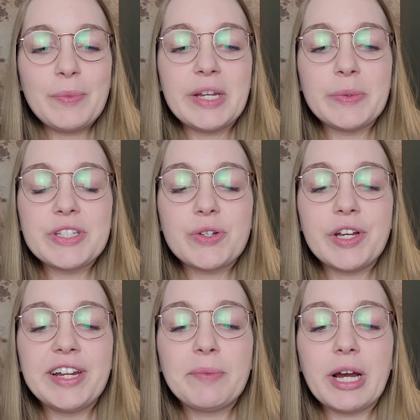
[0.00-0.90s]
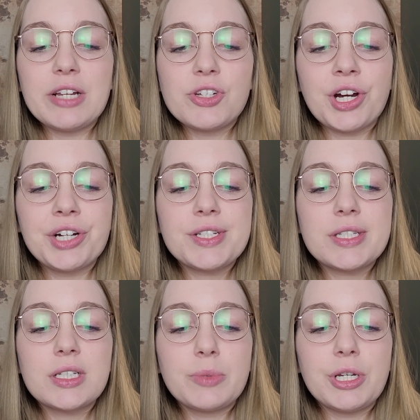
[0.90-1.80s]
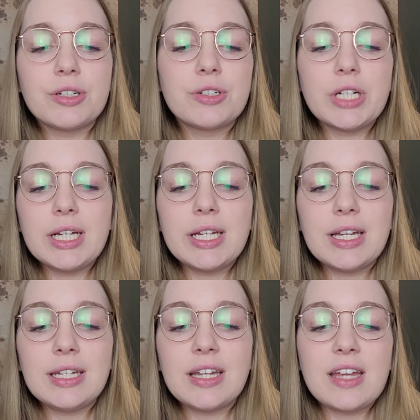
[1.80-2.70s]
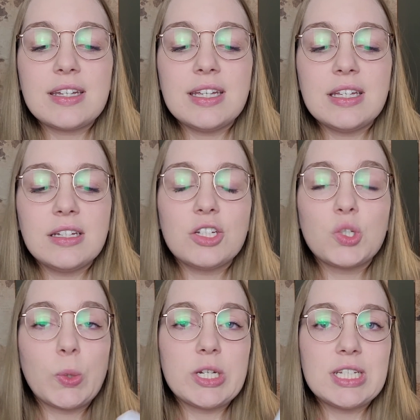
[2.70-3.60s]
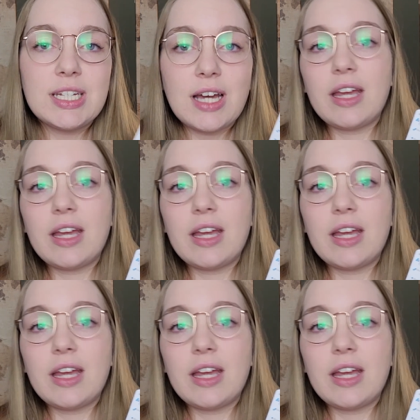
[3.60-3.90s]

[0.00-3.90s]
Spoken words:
But it was created by Charles Leap-Year Grigg in 1929.